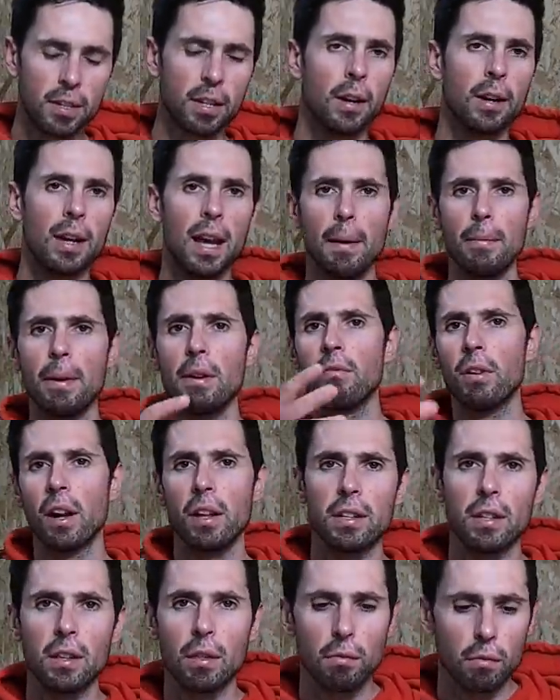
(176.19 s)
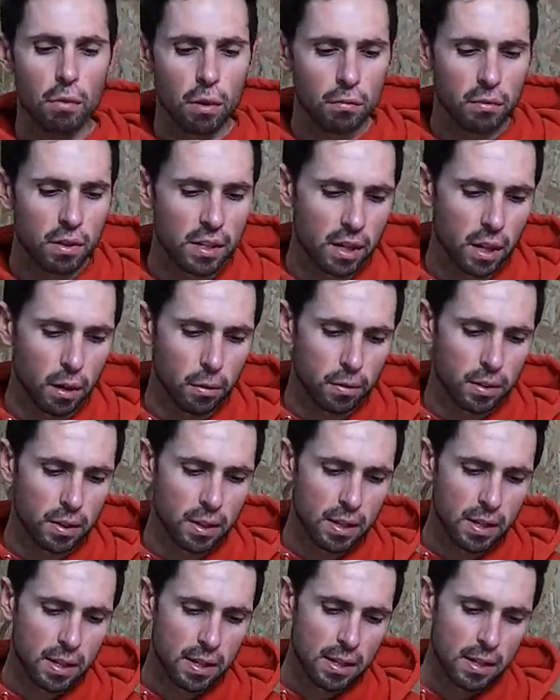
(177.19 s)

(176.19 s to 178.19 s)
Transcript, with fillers: So let me run you through the results.